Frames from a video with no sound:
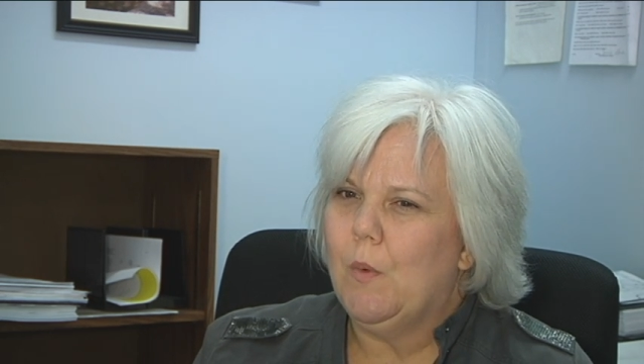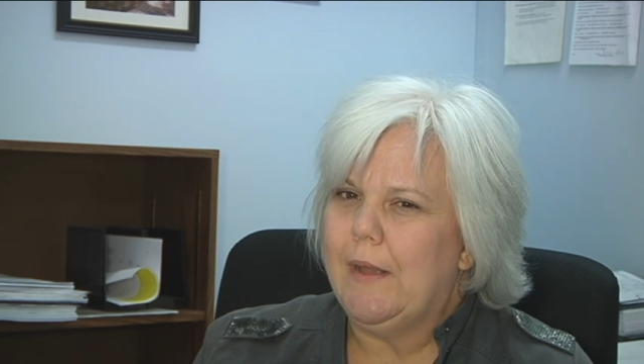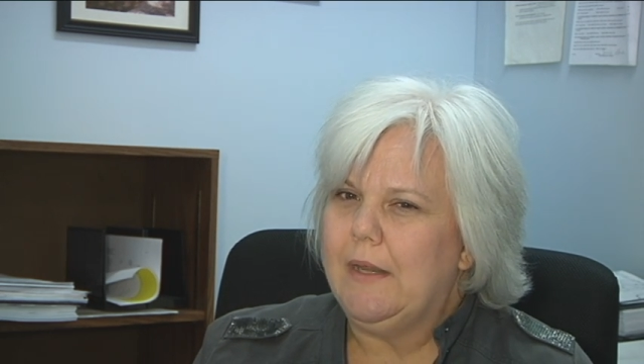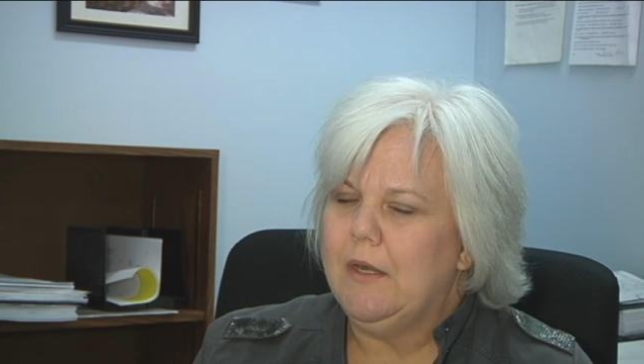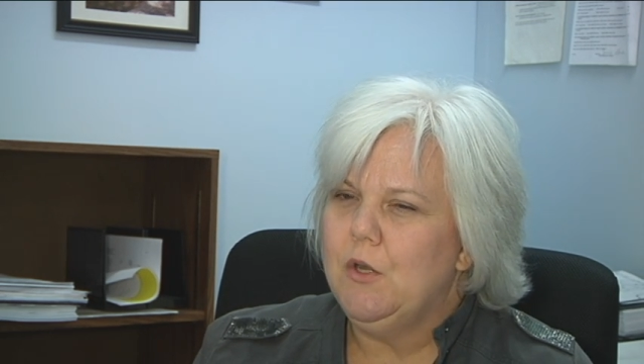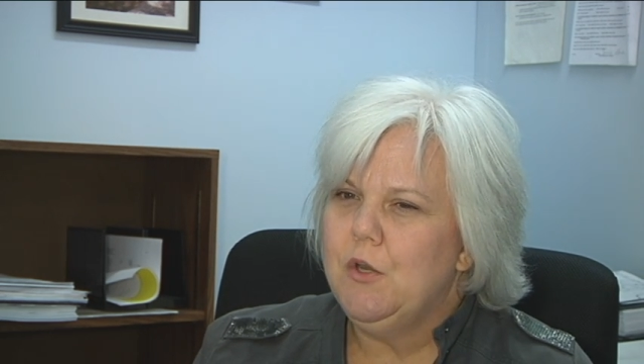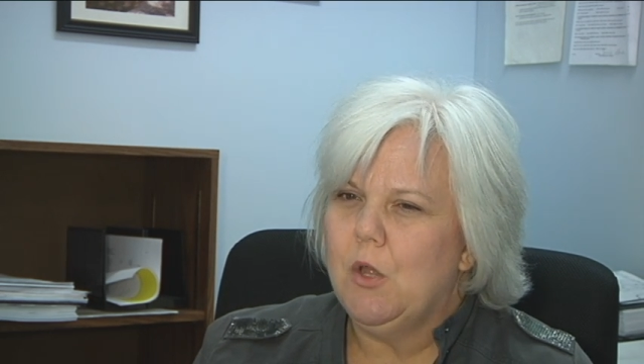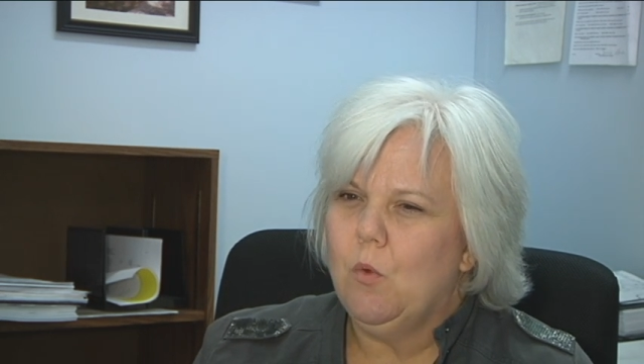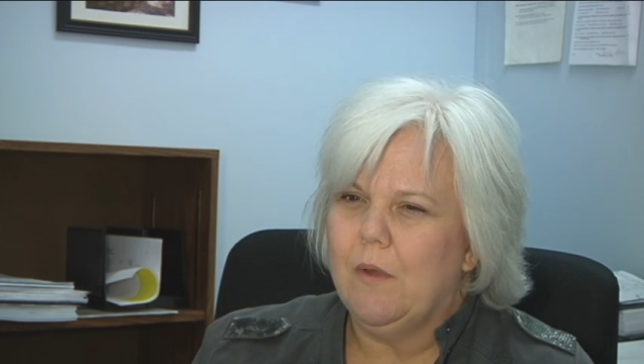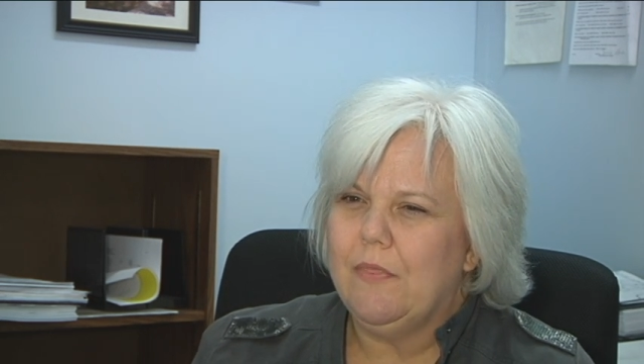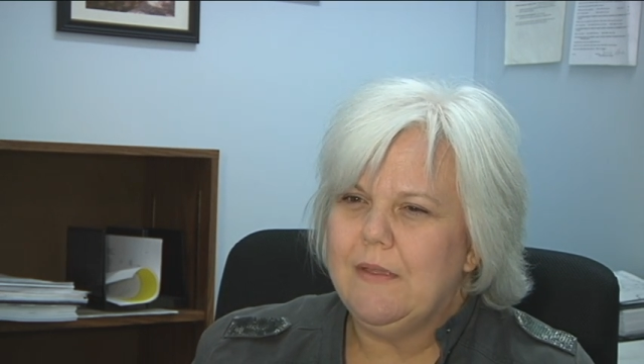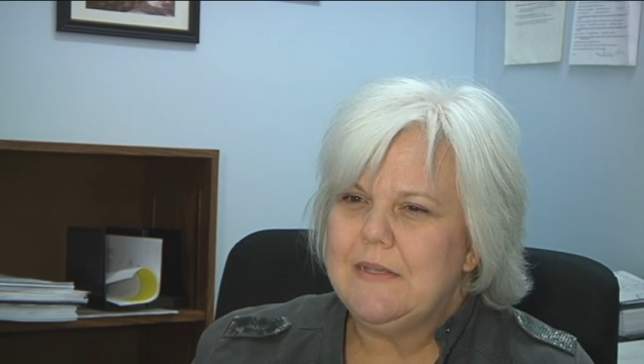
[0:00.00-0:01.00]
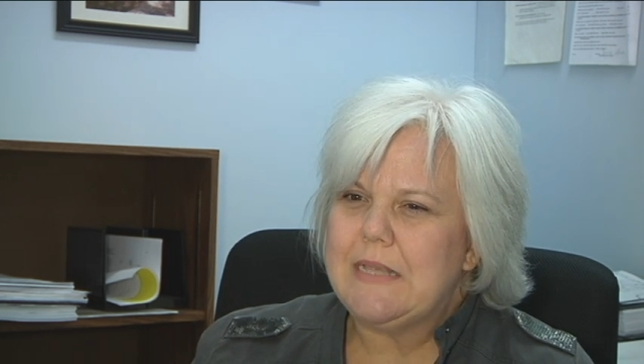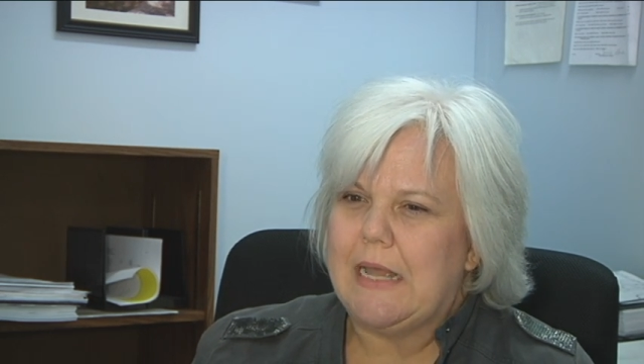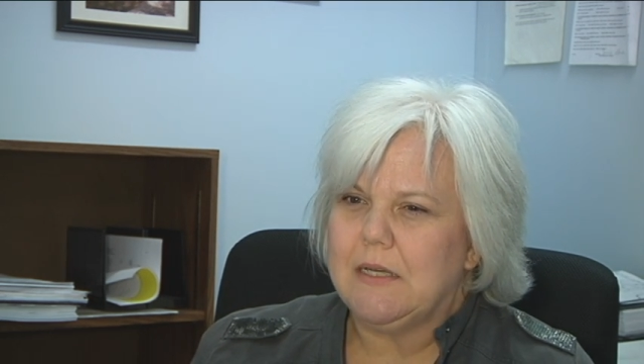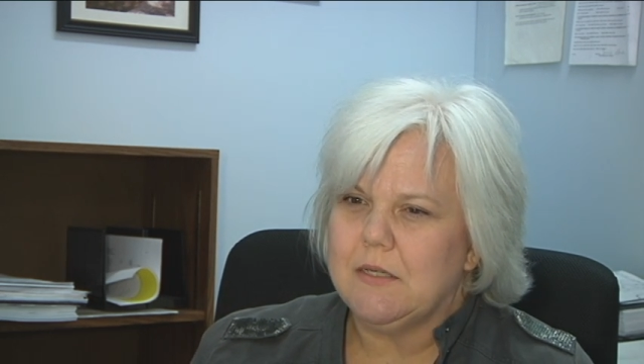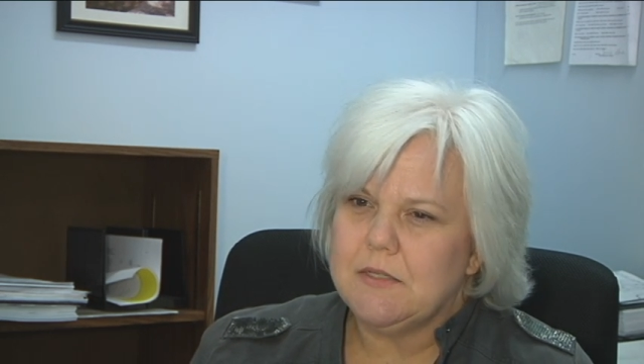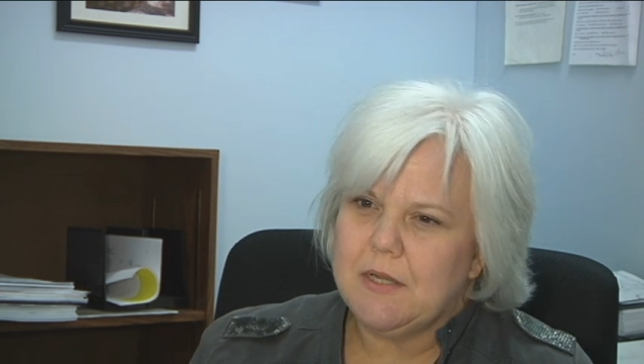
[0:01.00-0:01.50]
quite know what the
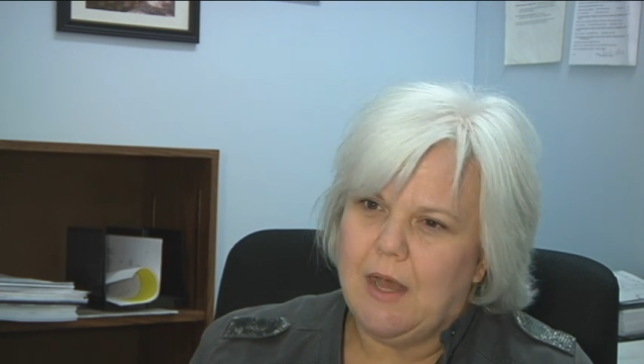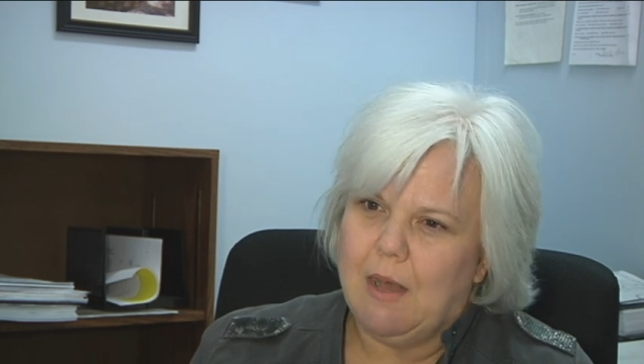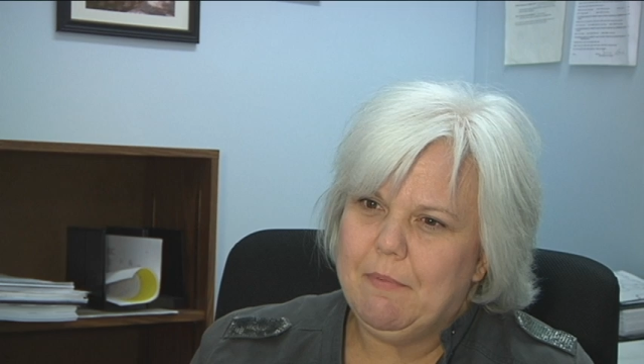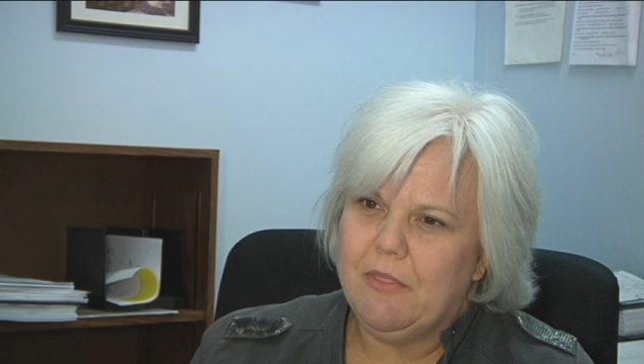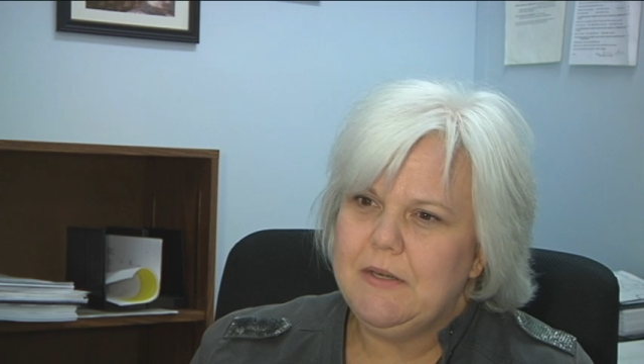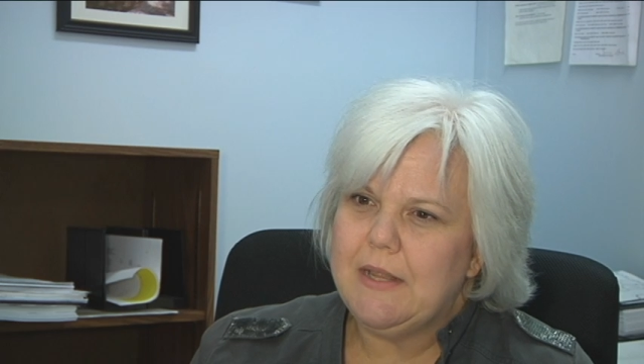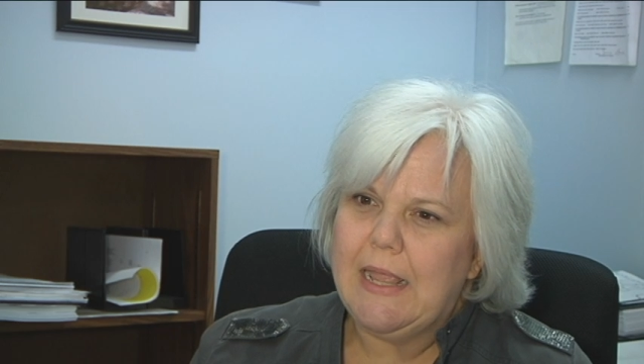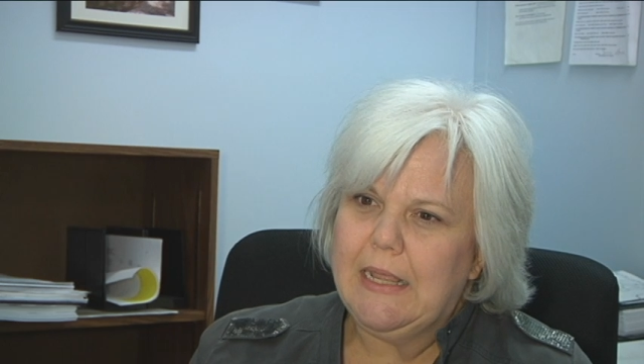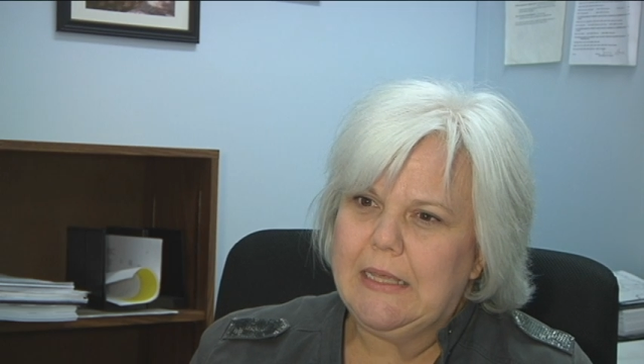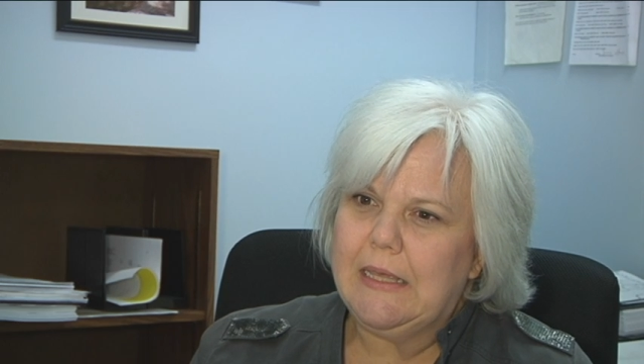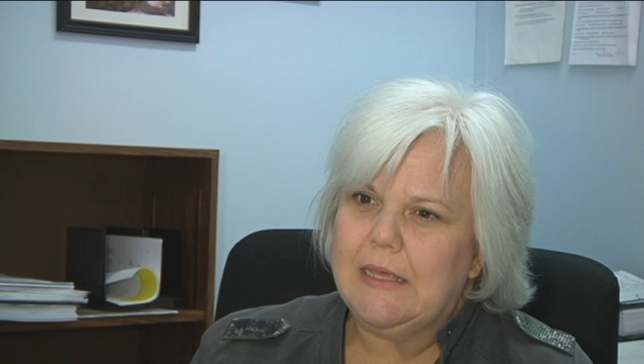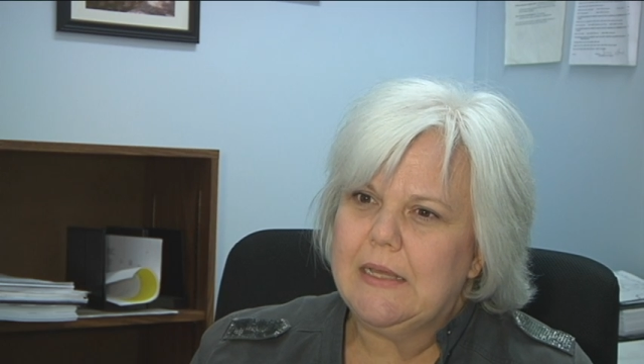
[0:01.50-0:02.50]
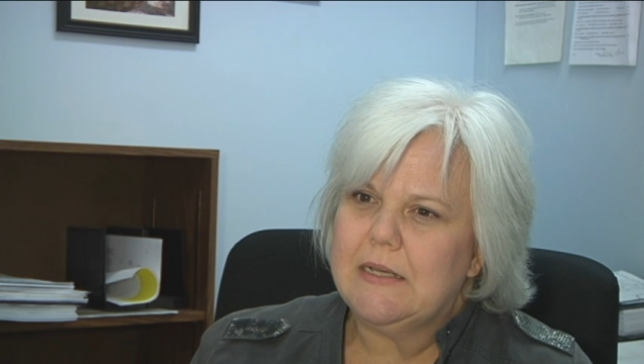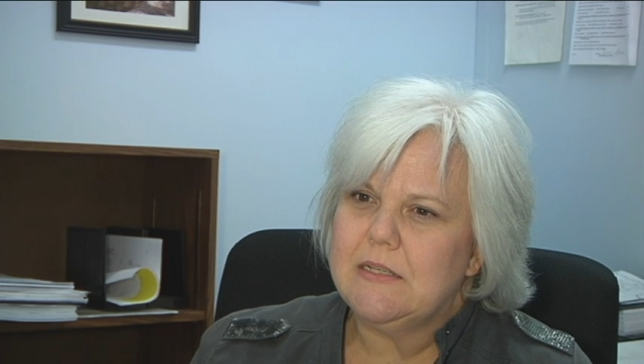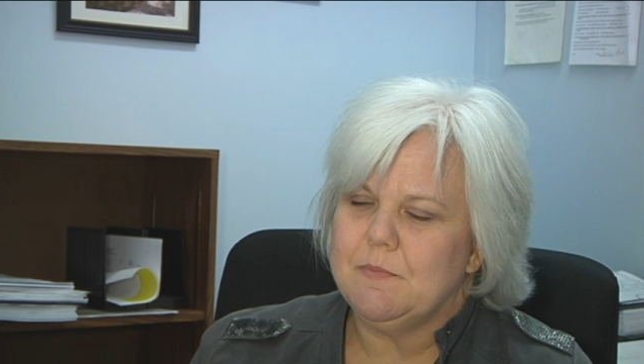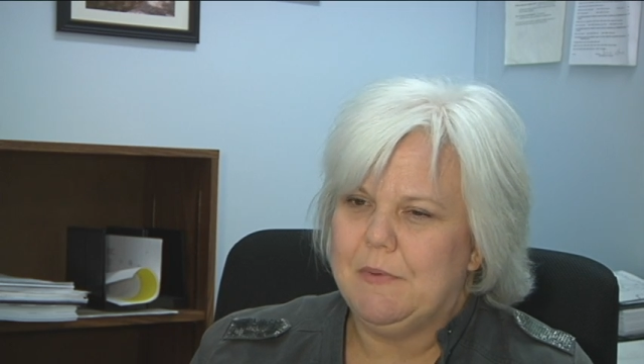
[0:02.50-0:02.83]
exact top of the tank is,